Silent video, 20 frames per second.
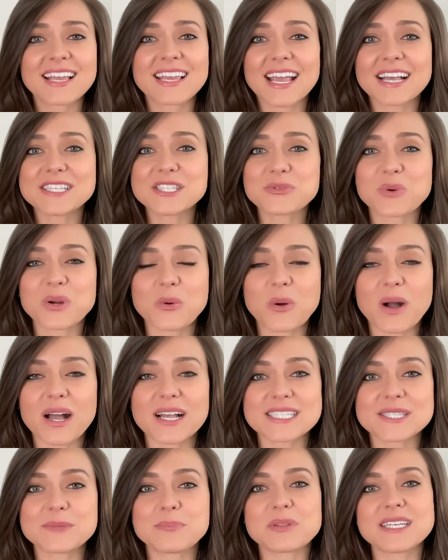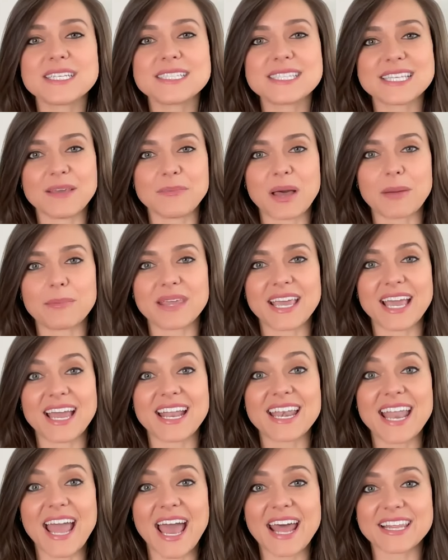guest requests, please email me
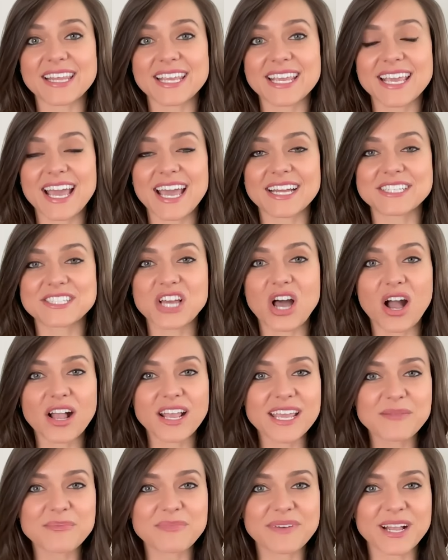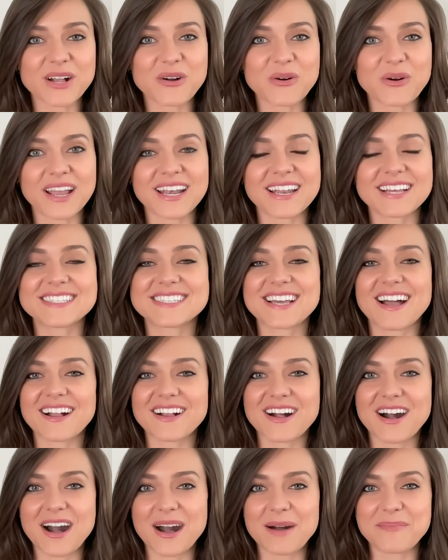at natalie at
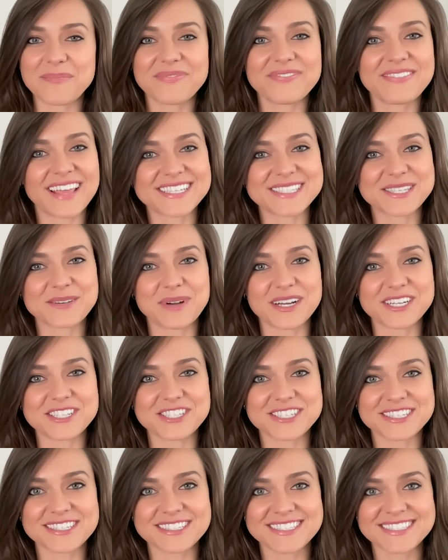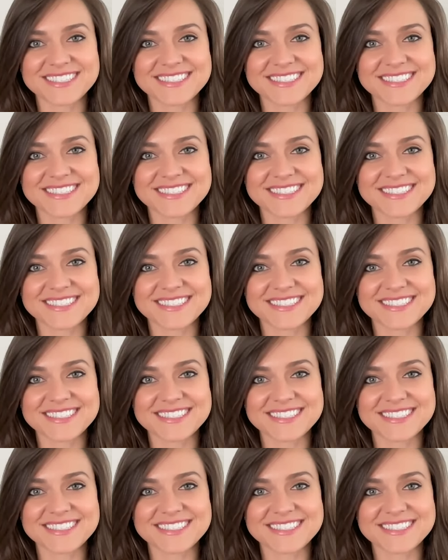talkingbitcoin.com. Thanks so much.